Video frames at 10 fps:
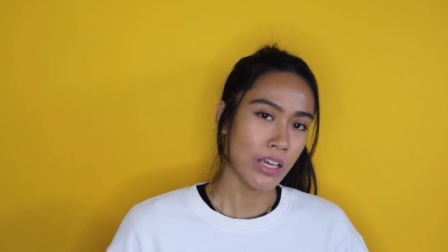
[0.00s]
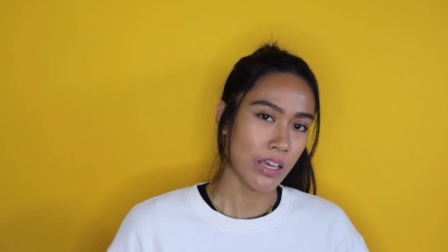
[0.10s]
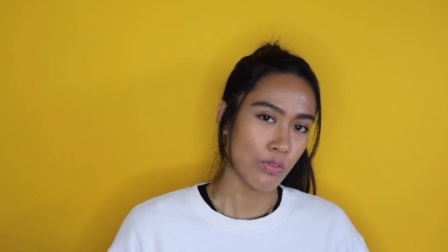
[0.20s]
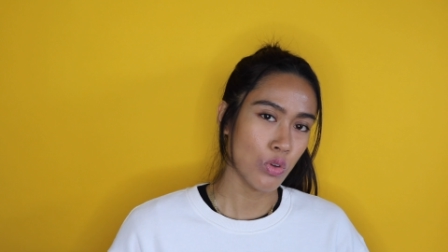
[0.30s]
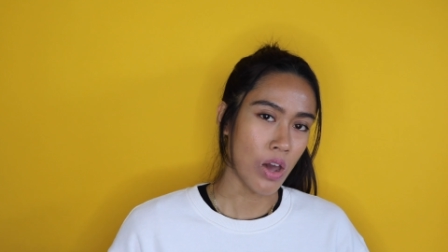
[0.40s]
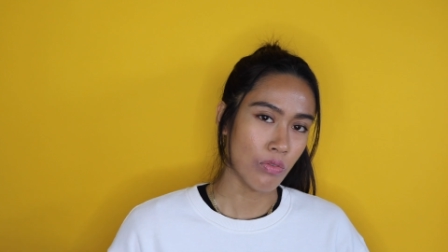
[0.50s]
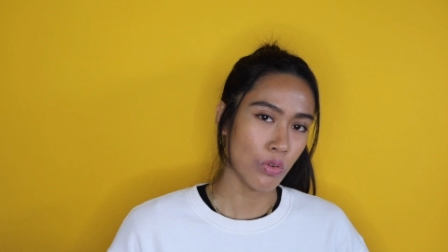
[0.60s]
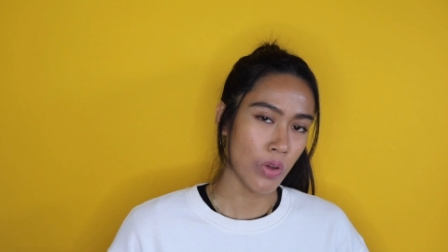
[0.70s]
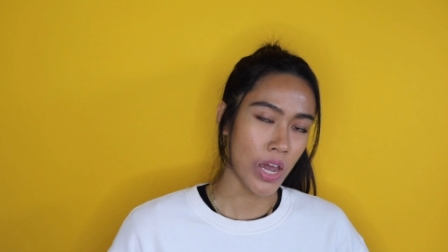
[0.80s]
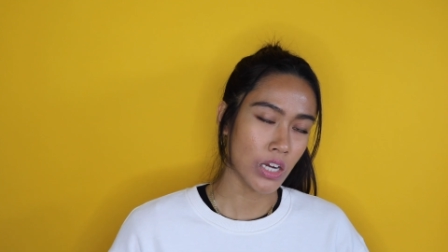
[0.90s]
if you have a
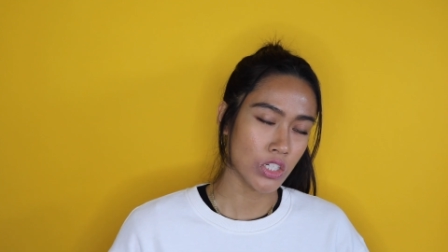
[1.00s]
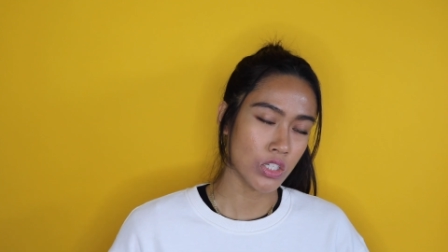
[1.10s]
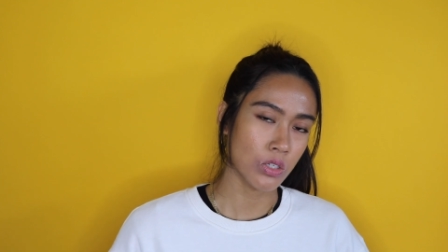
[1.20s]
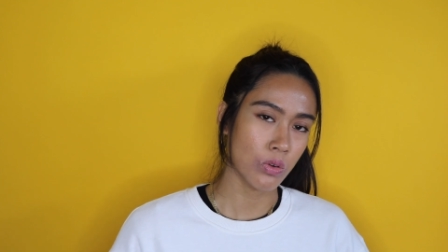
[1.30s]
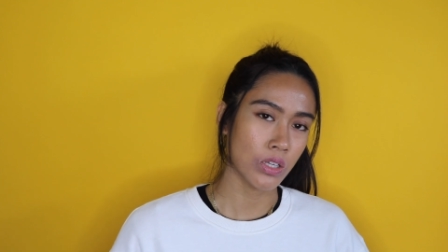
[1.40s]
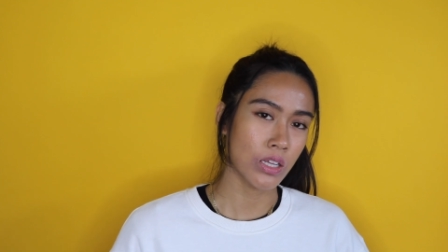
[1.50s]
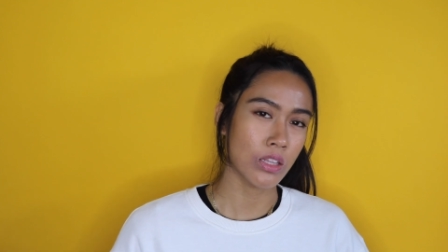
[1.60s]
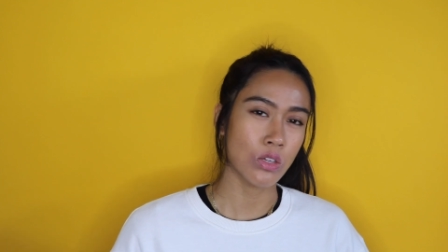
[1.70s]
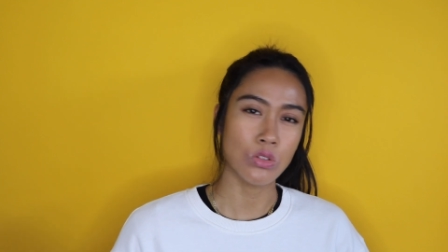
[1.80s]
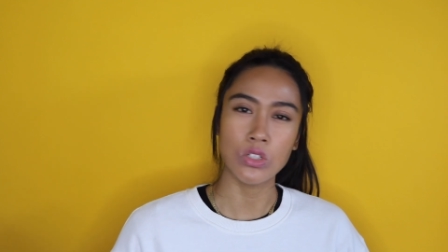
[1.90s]
reaction to it
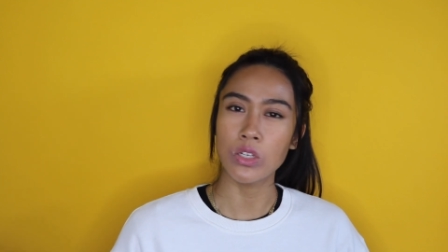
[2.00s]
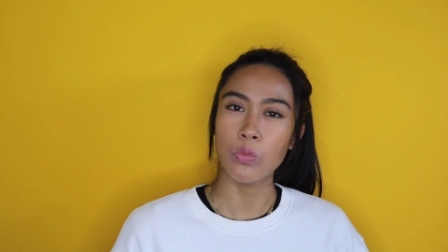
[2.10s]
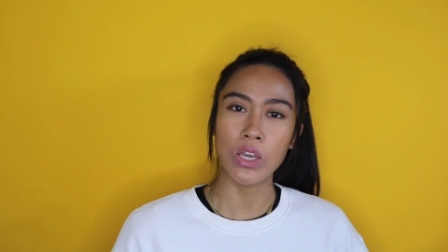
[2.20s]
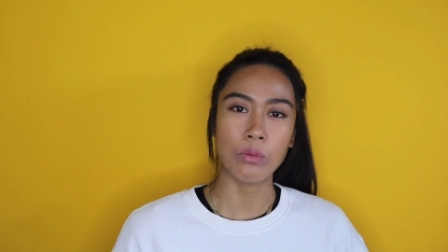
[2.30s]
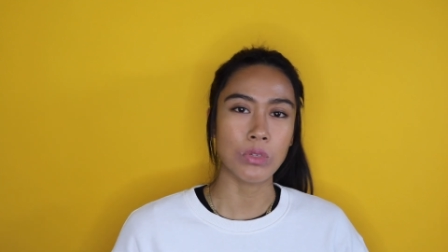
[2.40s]
and they usually wait